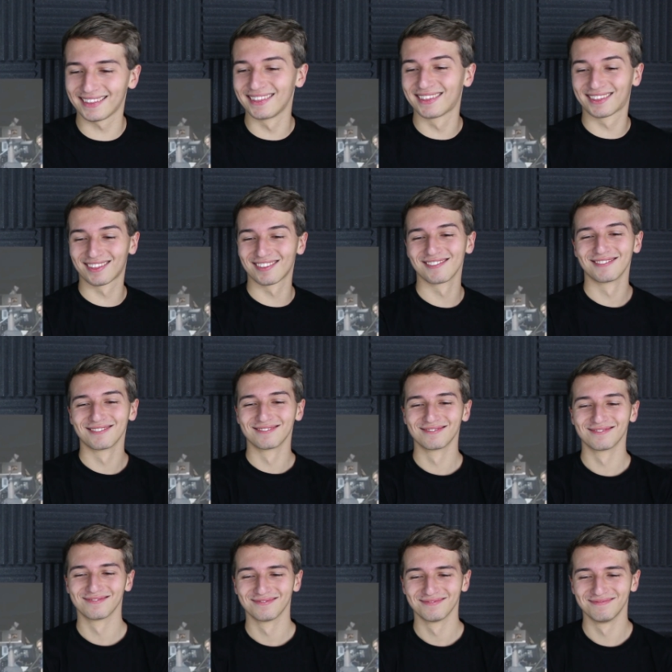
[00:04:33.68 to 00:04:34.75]
okay,
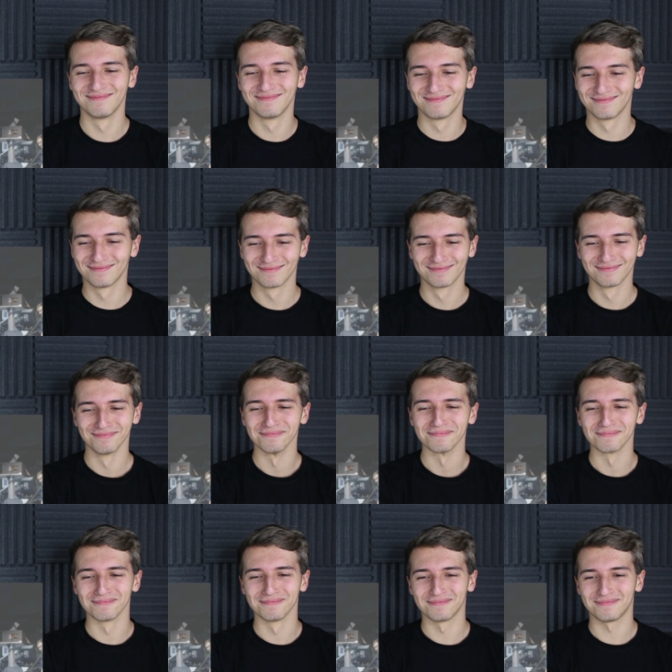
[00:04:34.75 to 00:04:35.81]
here we go, everyone.
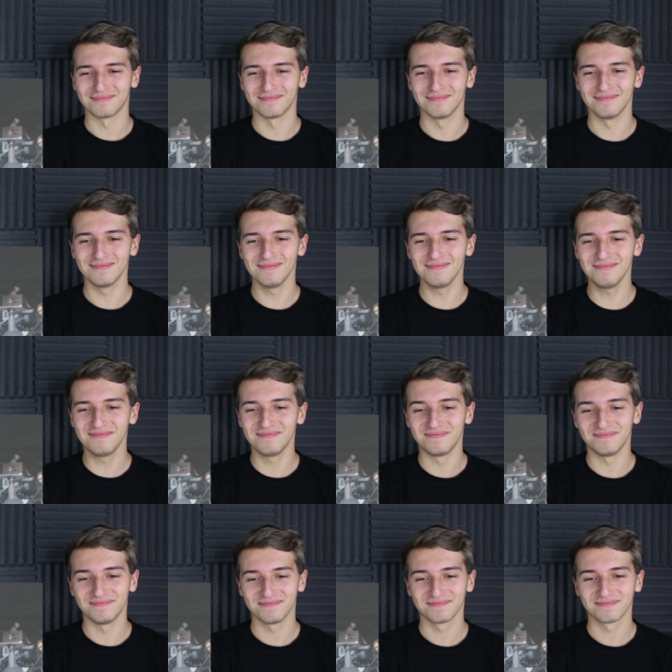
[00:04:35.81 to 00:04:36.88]
Three,
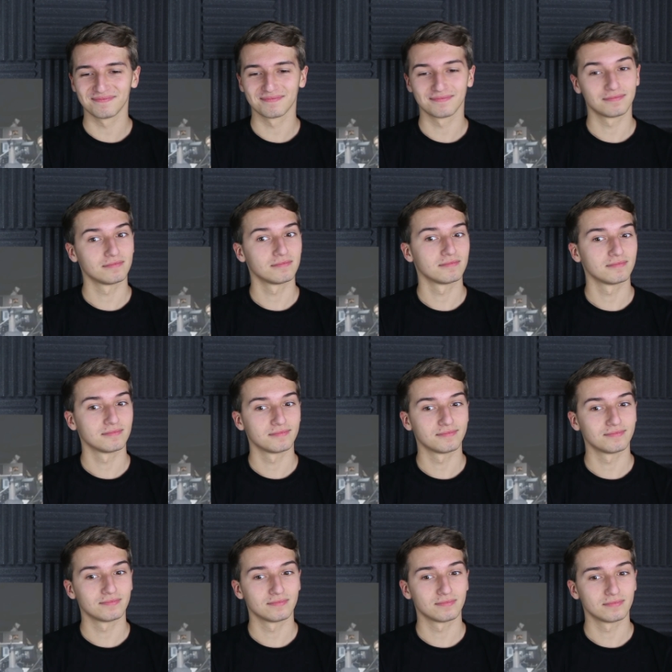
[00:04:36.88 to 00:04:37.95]
two,
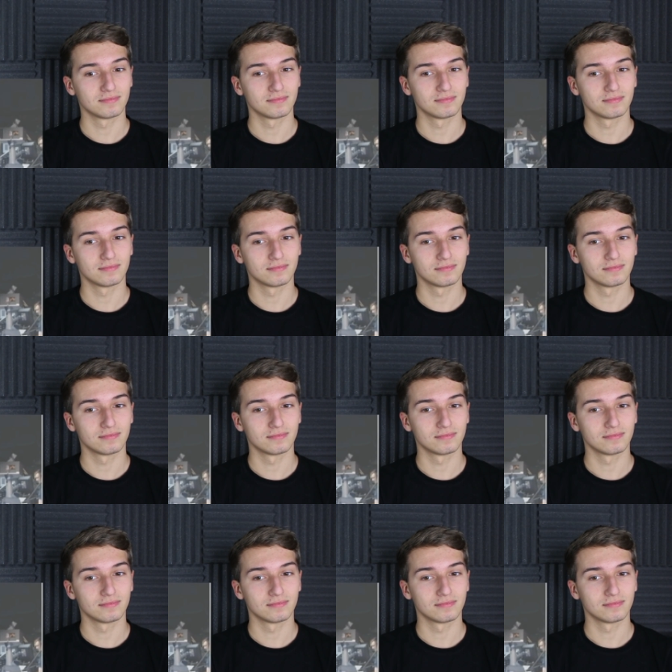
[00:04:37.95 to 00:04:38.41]
one.